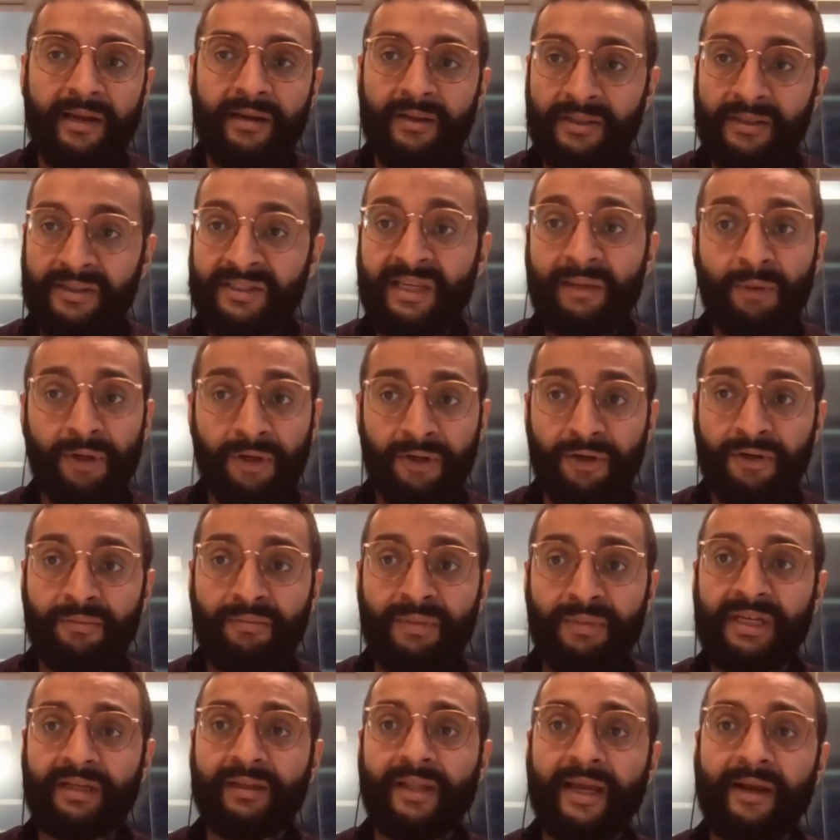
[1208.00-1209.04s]
Right. And similar to
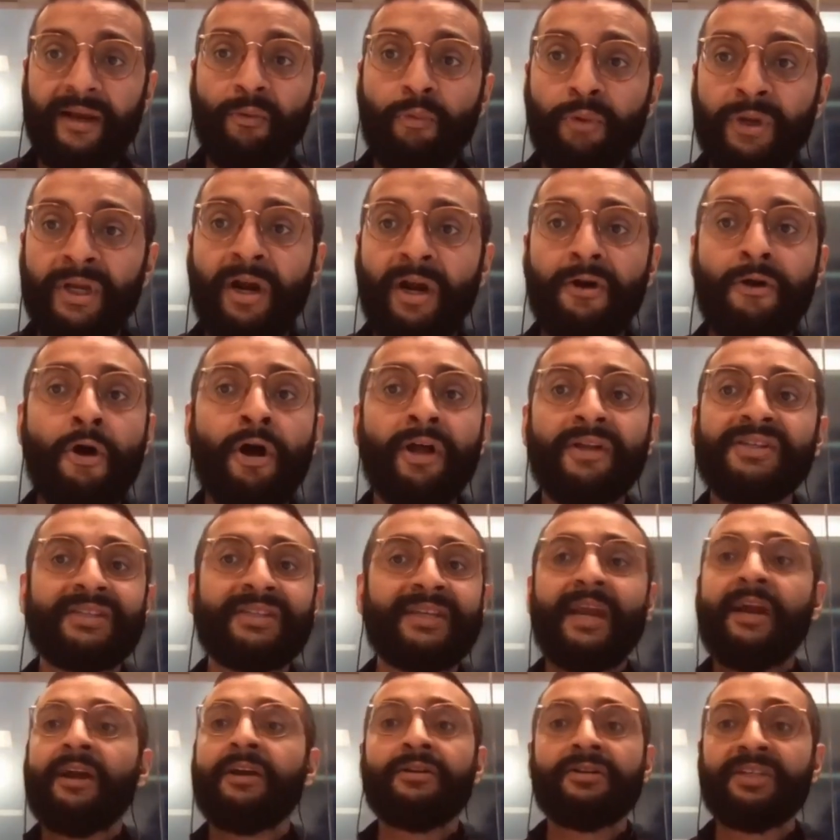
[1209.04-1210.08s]
me, like we are not
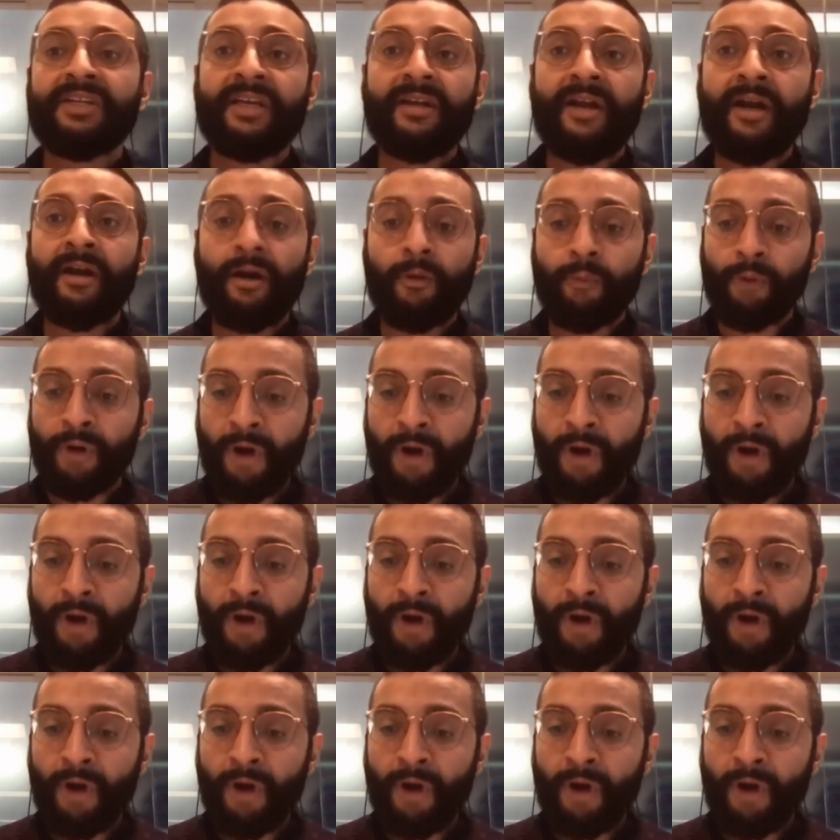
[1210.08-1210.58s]
scared to see an error.